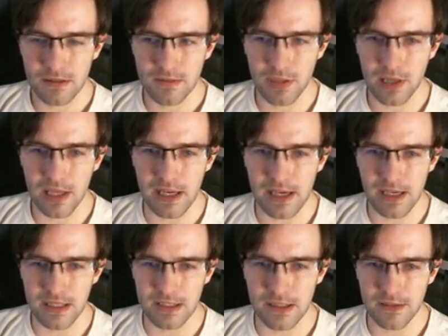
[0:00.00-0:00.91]

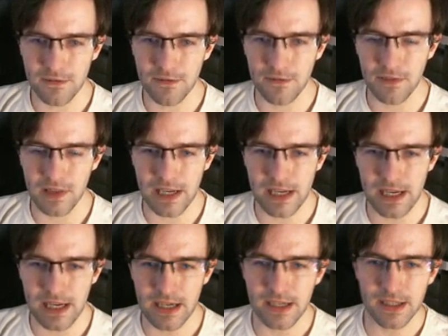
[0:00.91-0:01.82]
Please
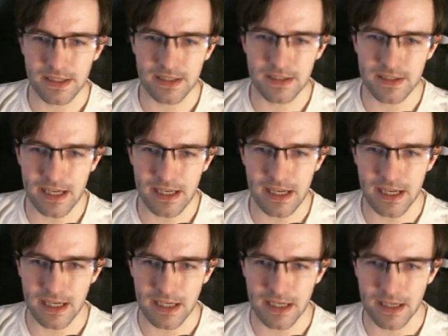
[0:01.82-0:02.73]
flee the
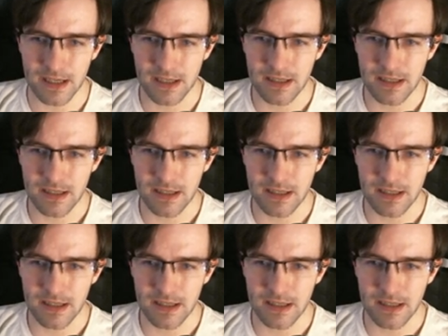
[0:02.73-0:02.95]
scene.